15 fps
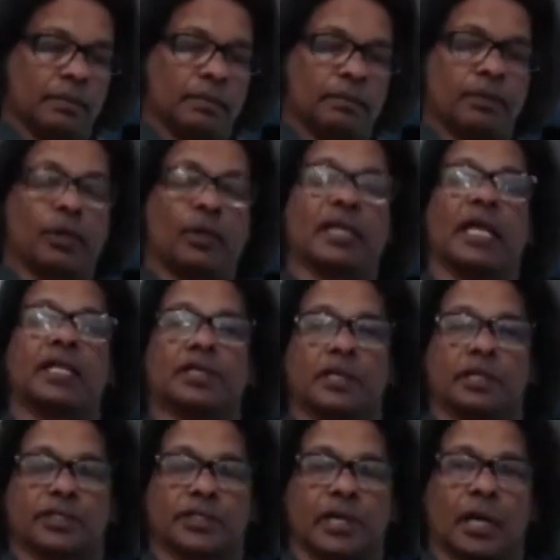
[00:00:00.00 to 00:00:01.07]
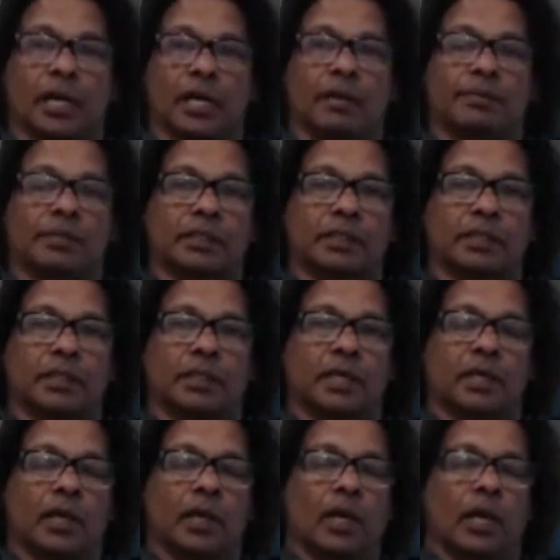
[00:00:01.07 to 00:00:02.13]
potential startups.
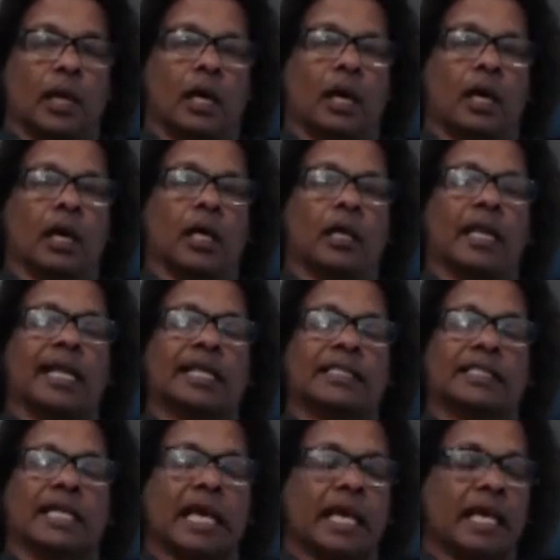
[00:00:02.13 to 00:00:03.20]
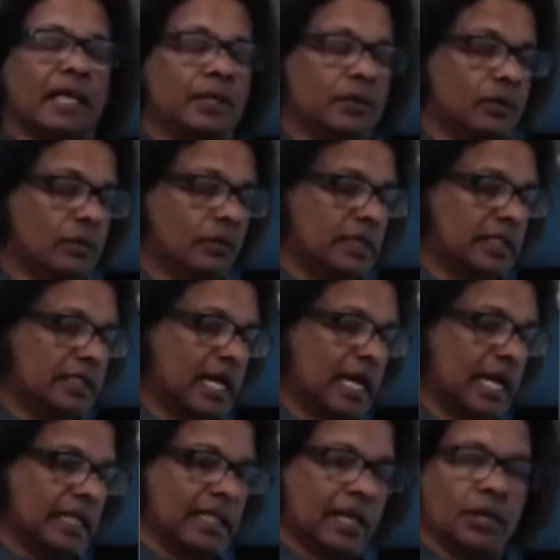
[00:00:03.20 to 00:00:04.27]
Uh, let's say you
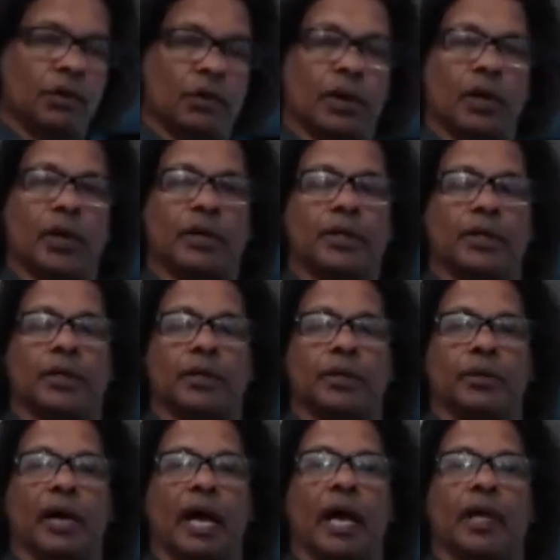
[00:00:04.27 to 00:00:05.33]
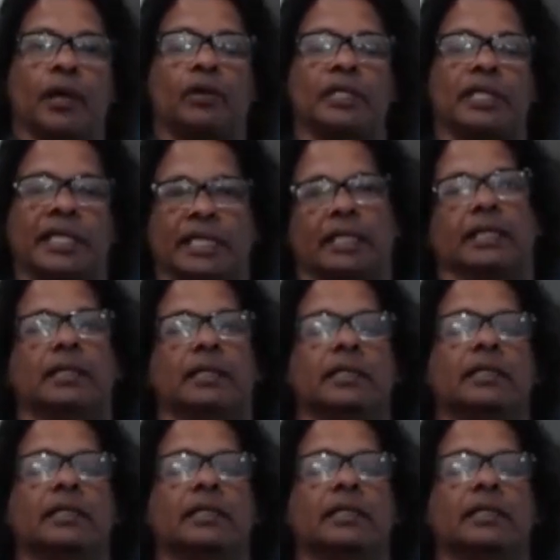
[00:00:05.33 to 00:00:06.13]
decide that you are going to do IoT,